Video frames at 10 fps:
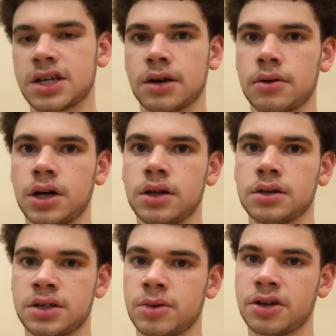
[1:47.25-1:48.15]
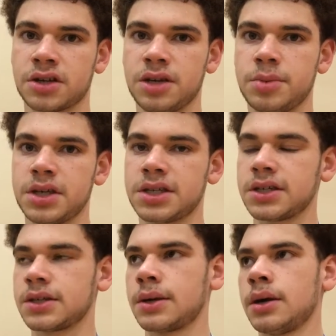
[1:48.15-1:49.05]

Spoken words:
Tyrell, some other key pieces.